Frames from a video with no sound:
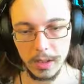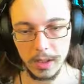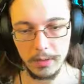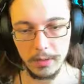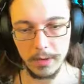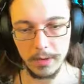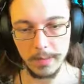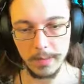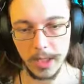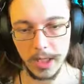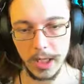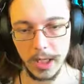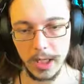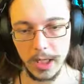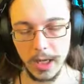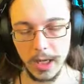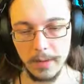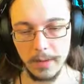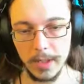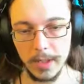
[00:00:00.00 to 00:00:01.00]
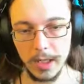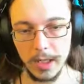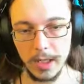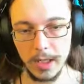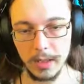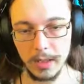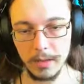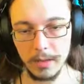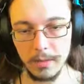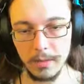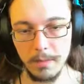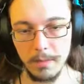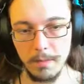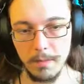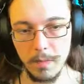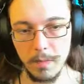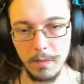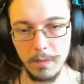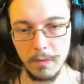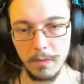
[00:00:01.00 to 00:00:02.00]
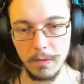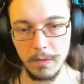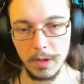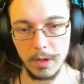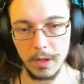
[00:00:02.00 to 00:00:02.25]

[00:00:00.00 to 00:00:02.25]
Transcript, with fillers: what am I needing? I'm needing more